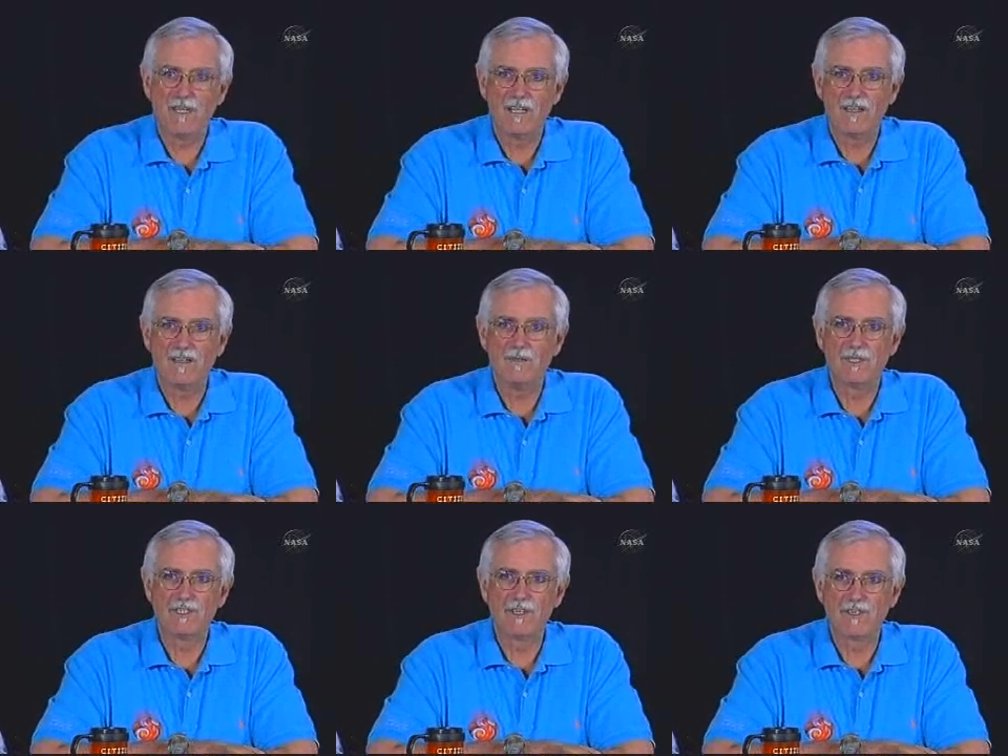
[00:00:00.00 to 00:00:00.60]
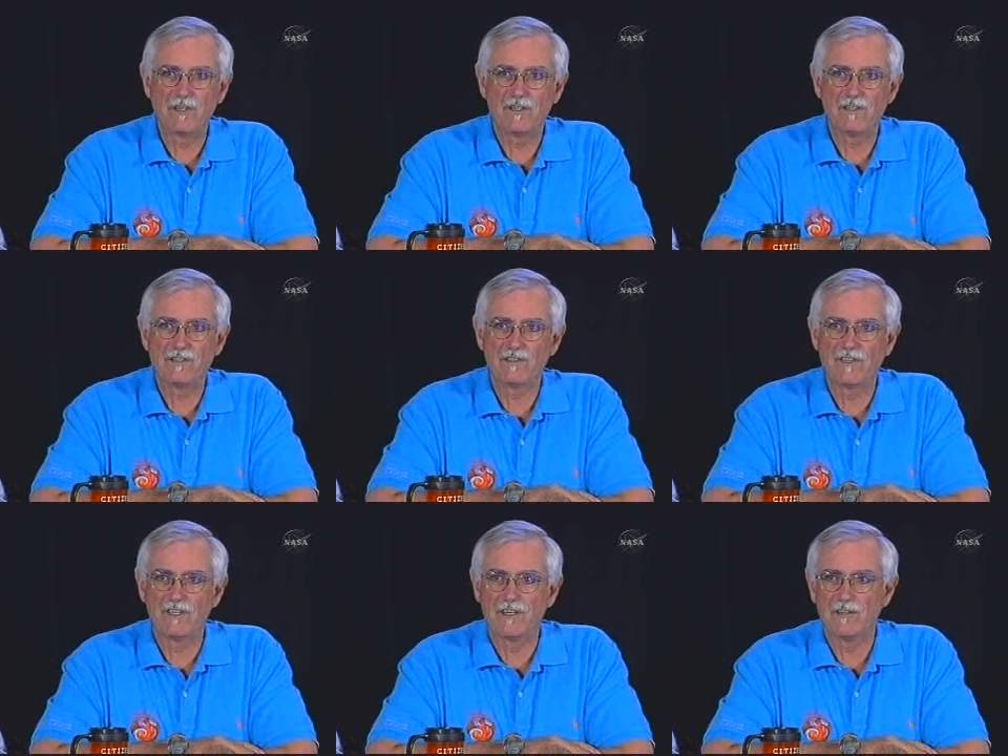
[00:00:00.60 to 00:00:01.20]
the materials
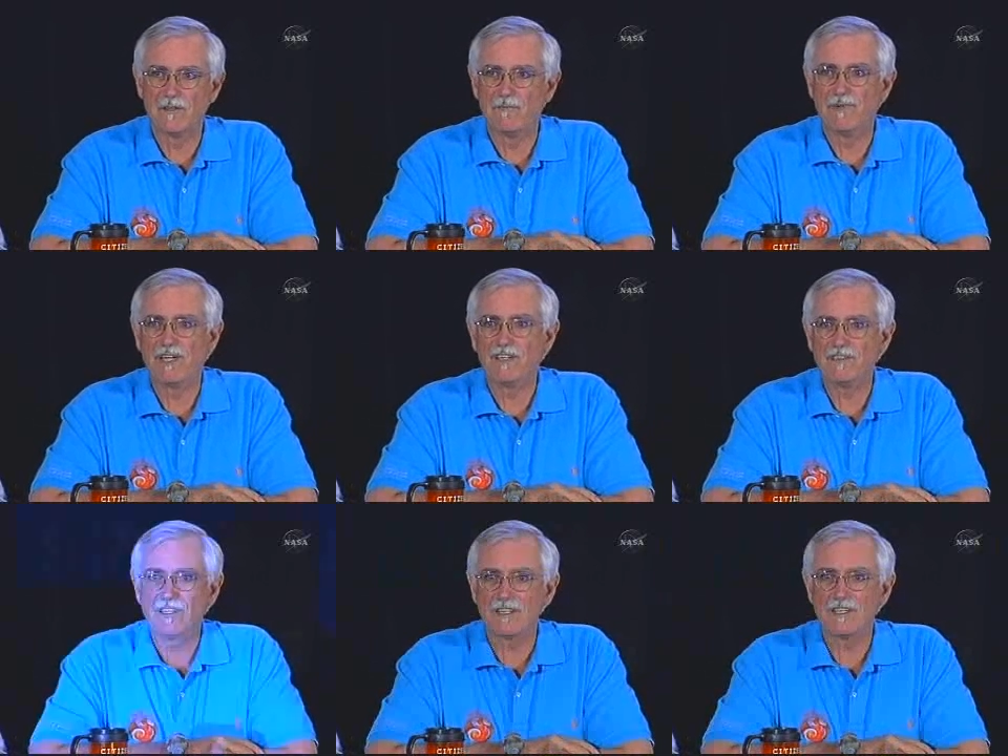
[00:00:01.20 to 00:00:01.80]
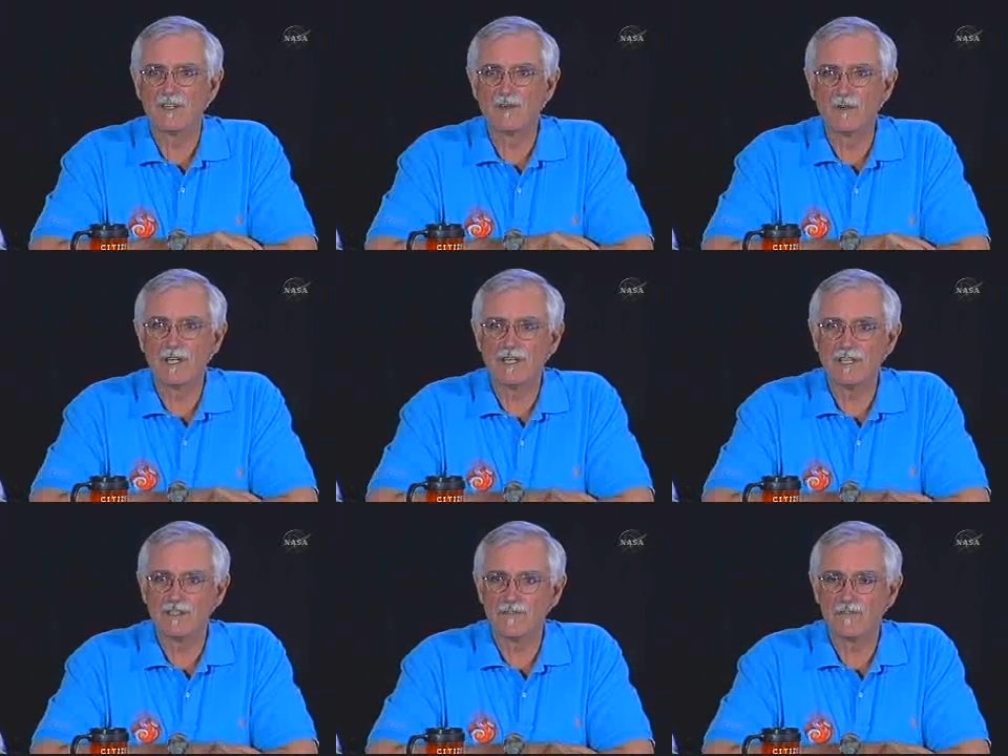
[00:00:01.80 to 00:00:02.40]
that are the basic
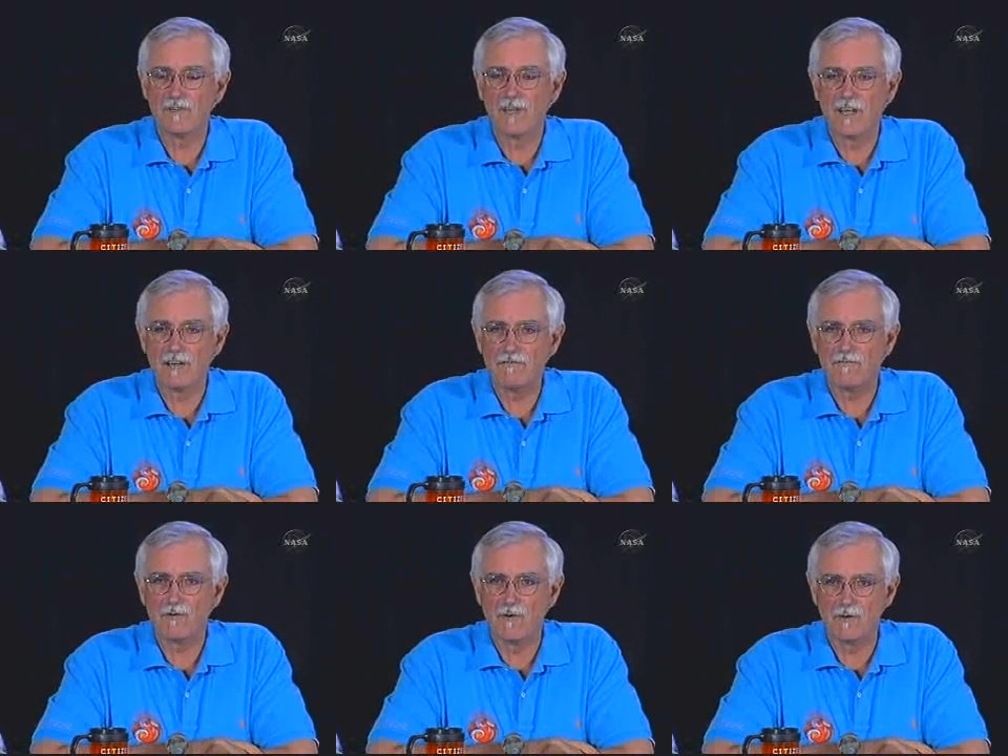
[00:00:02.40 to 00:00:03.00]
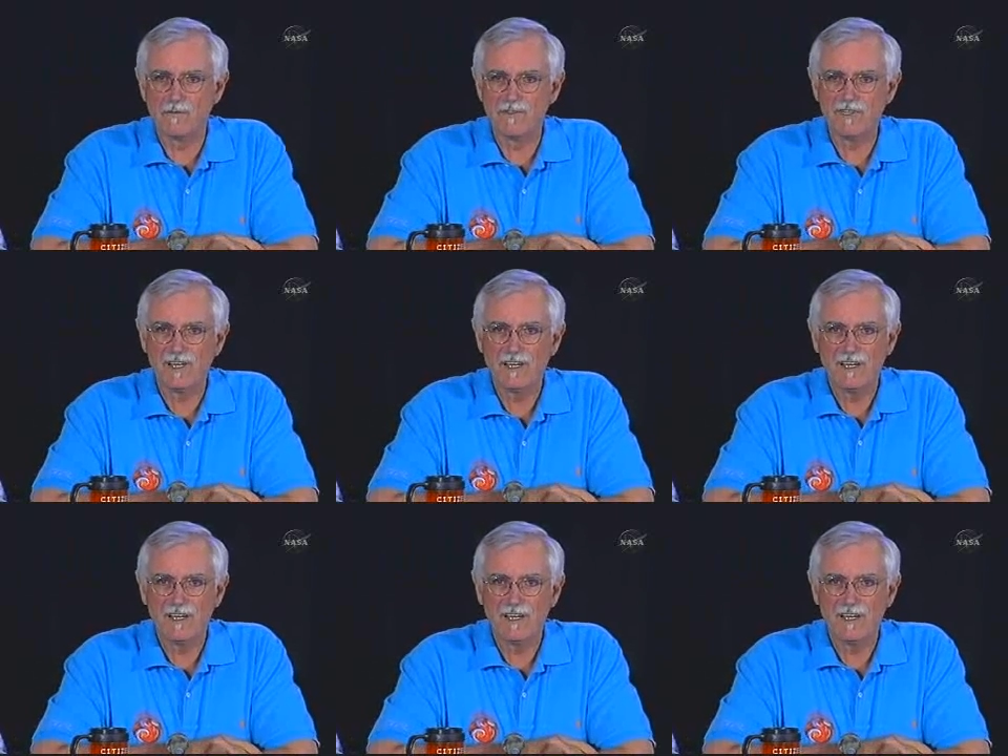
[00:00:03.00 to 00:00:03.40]
ingredients for life forms.